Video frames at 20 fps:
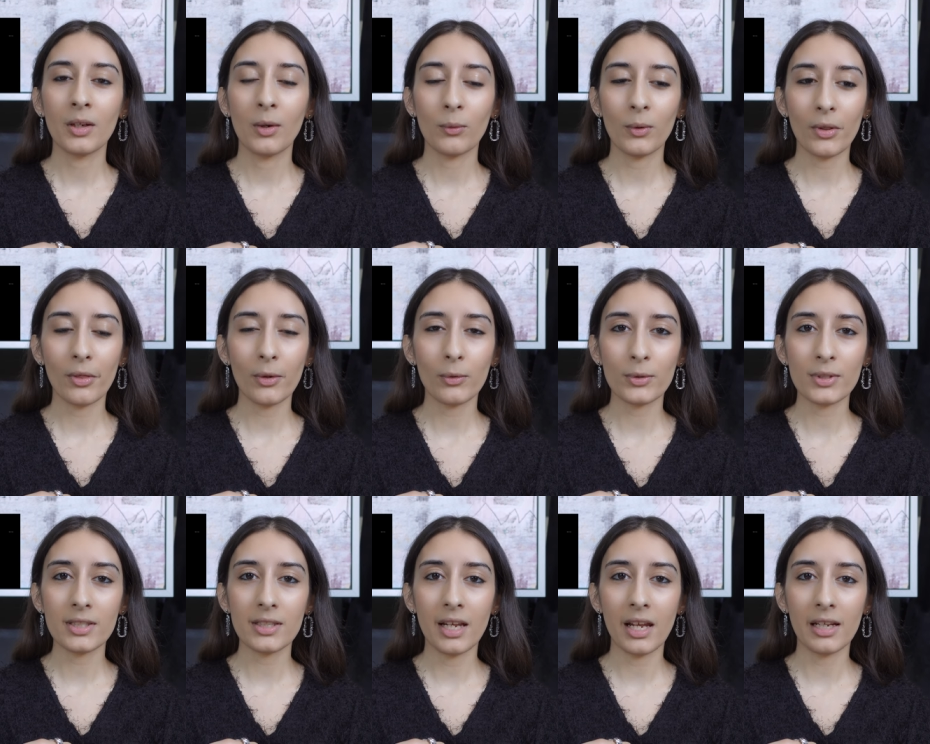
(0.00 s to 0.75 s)
where they
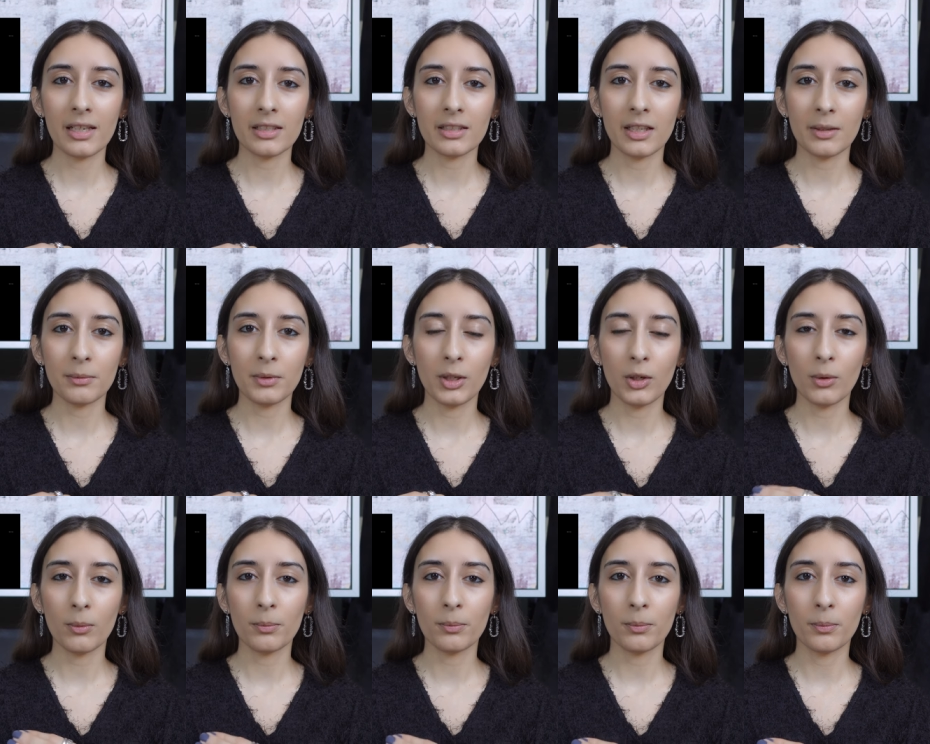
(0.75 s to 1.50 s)
were saying that you
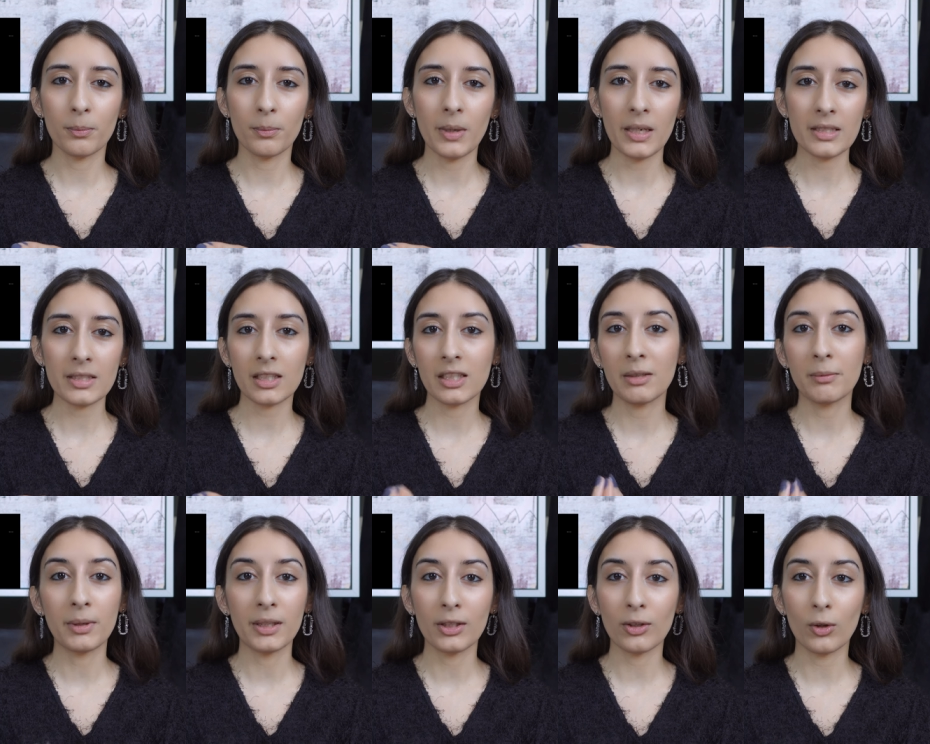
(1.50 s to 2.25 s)
know
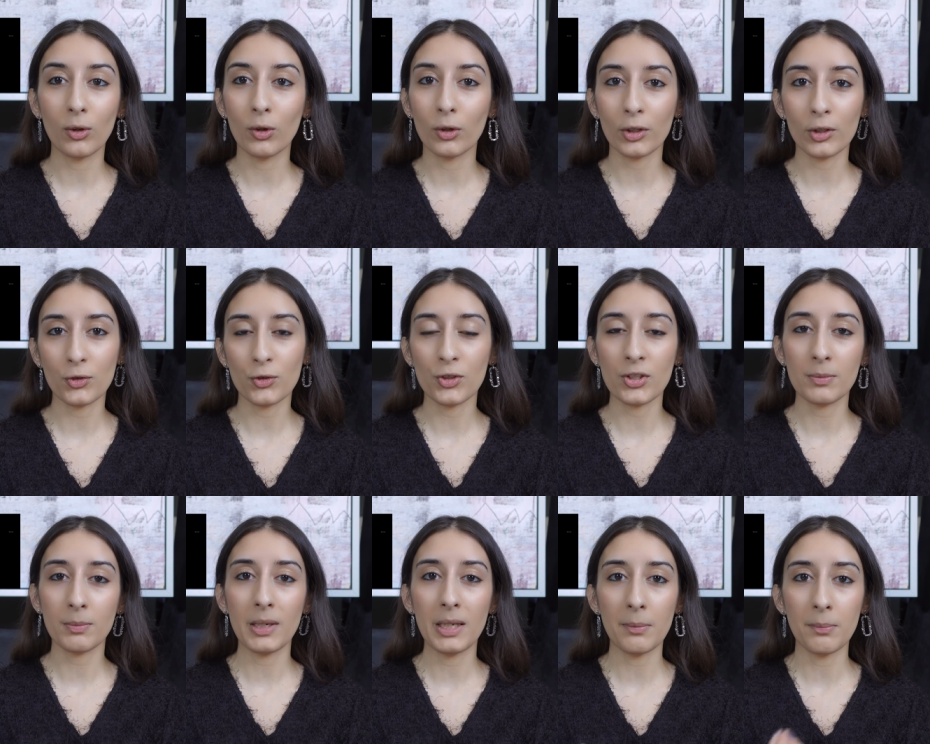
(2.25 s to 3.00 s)
basically being a lawyer is
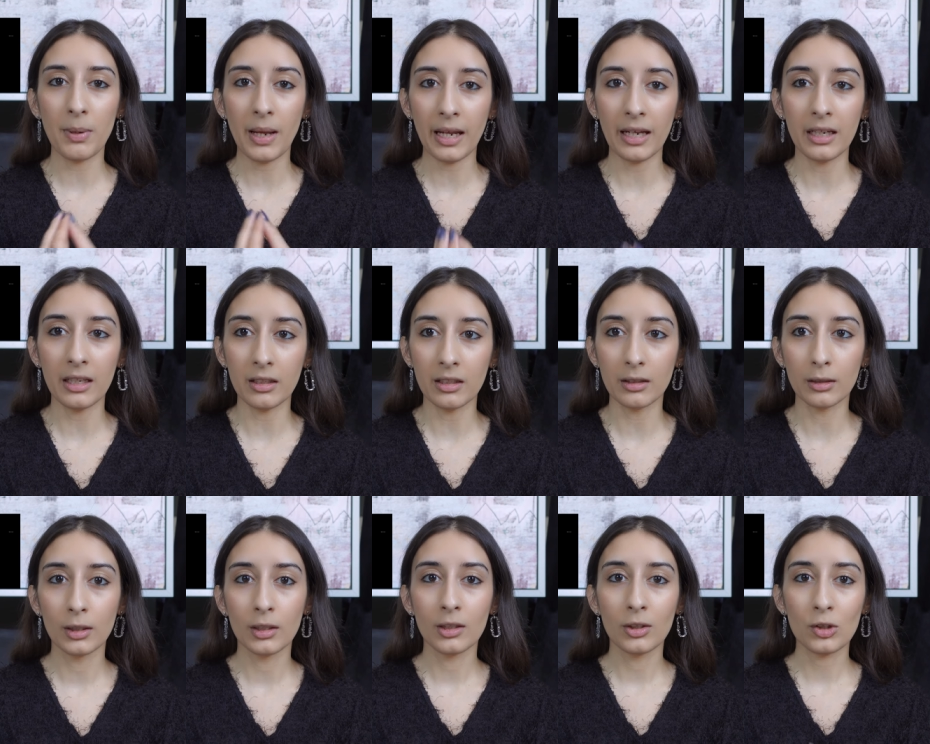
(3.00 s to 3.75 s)
just being
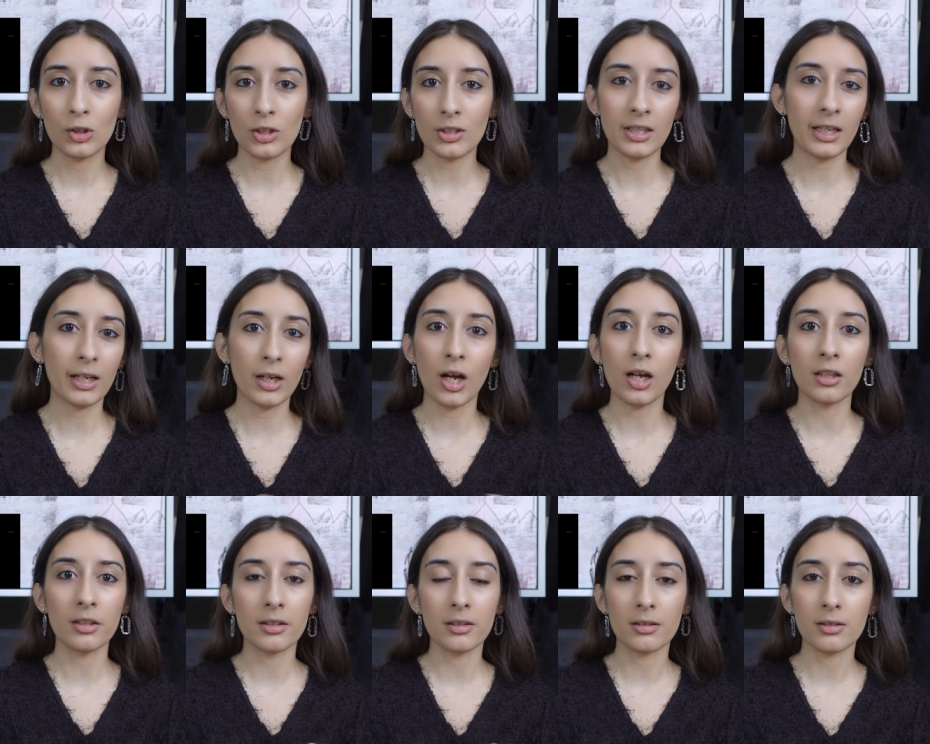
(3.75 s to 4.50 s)
paid to take
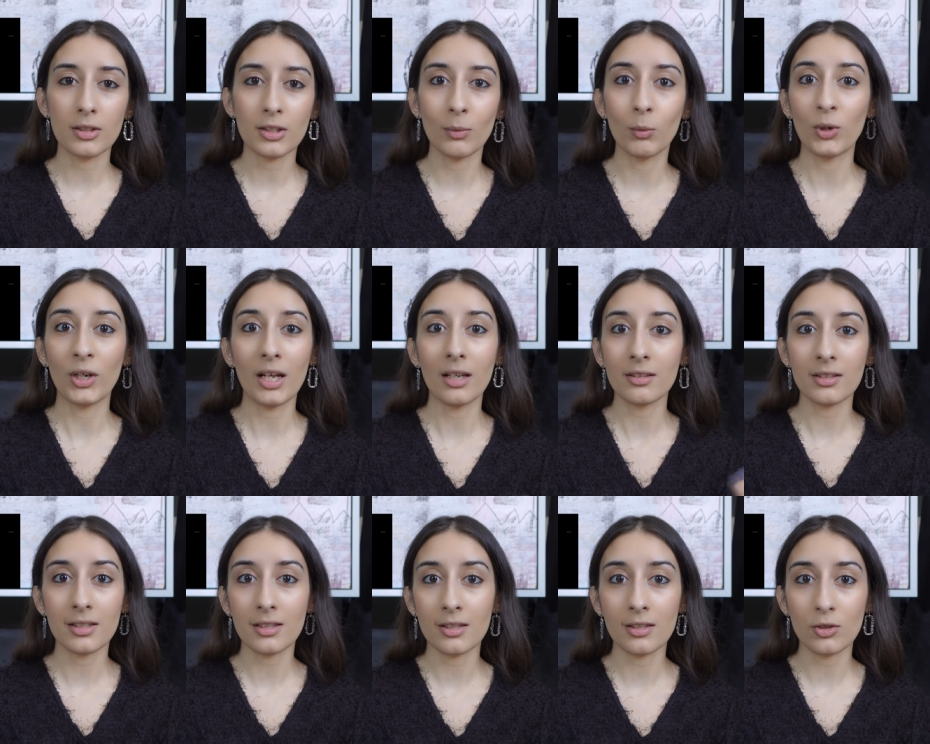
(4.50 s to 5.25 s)
on someone
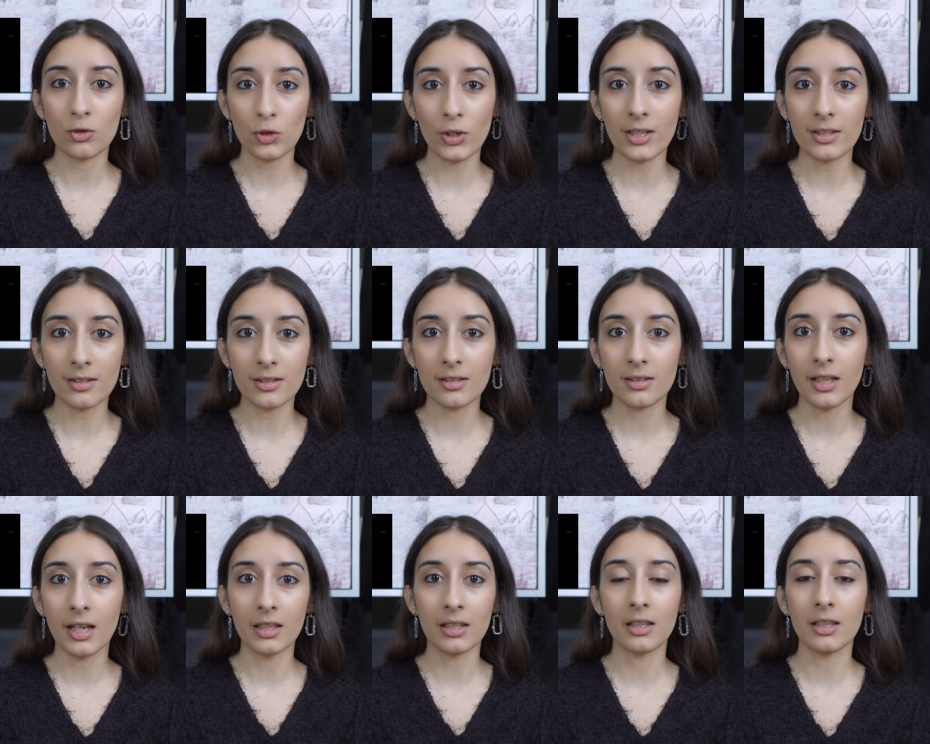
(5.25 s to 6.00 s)
else's
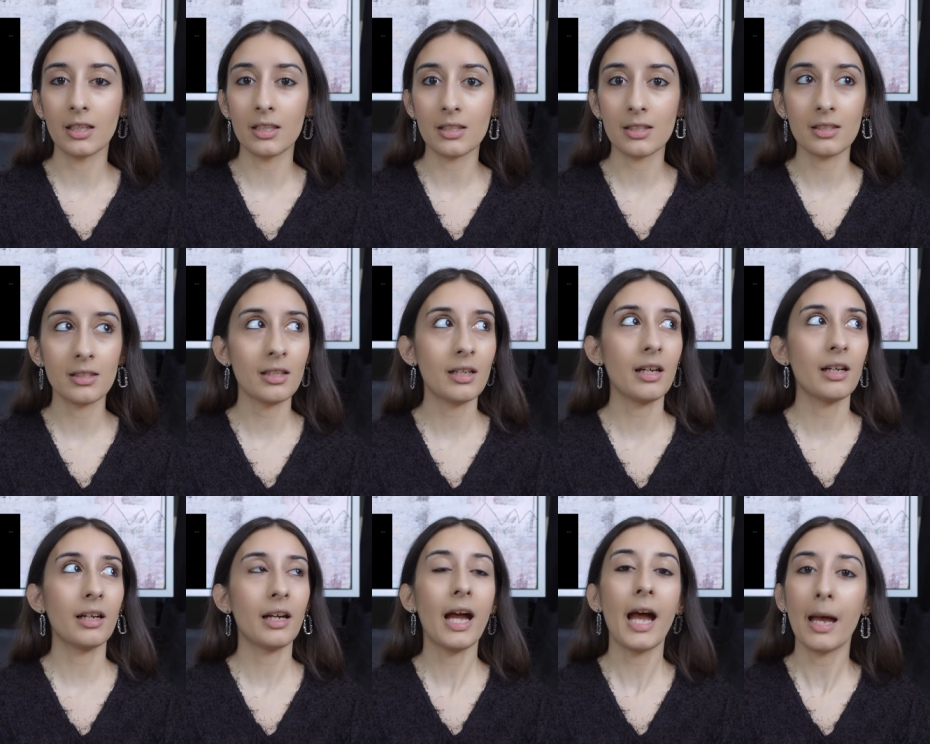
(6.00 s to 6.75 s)
stress, and it is
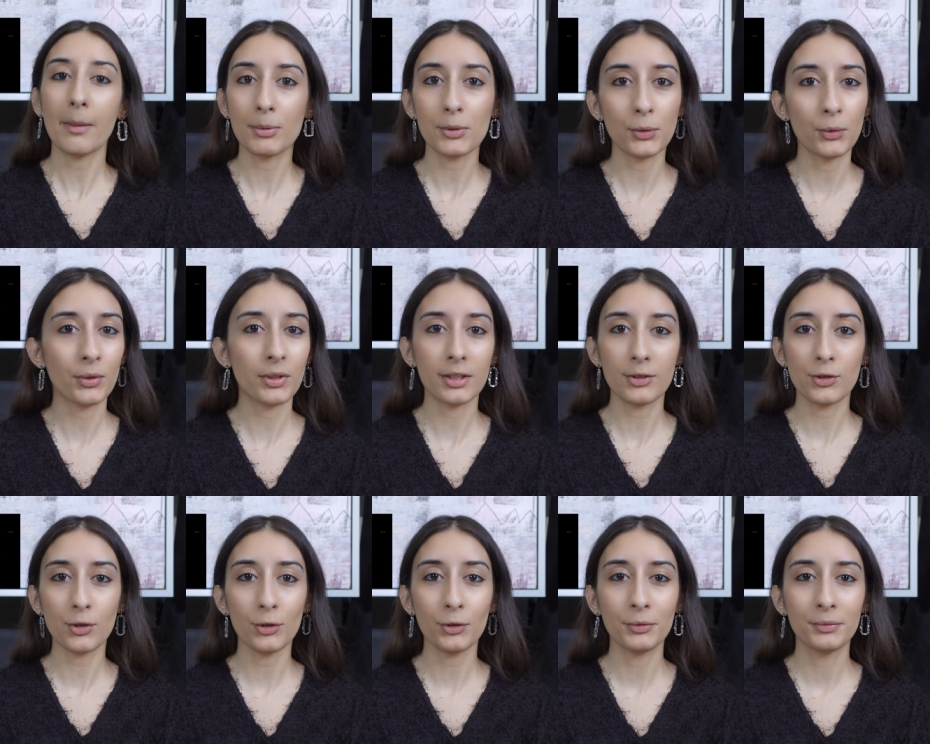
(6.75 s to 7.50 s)
absolutely
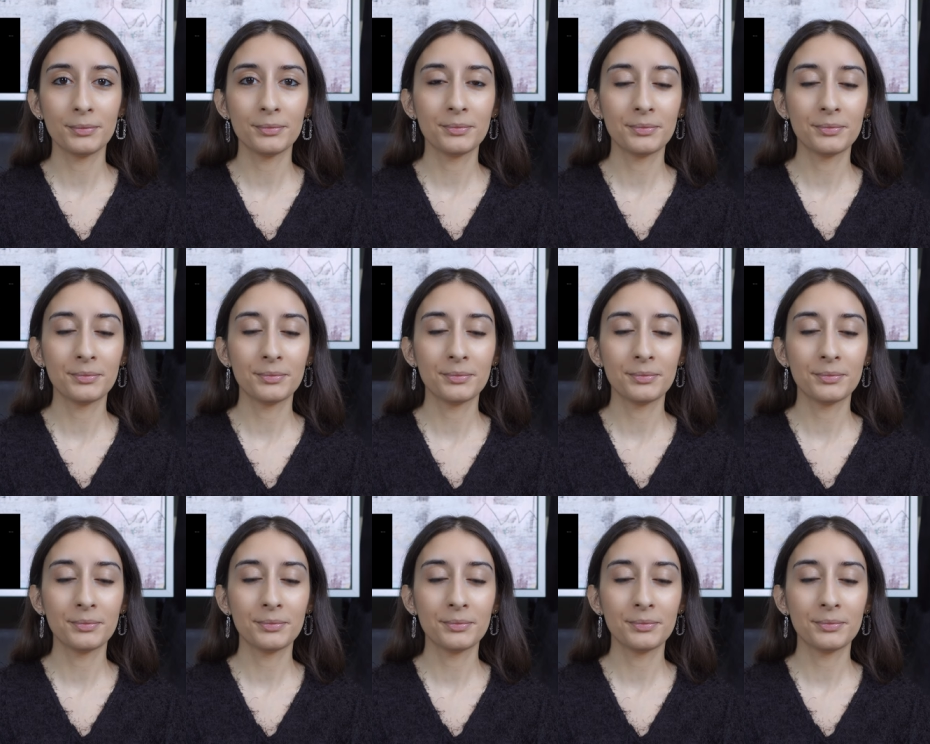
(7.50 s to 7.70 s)
true.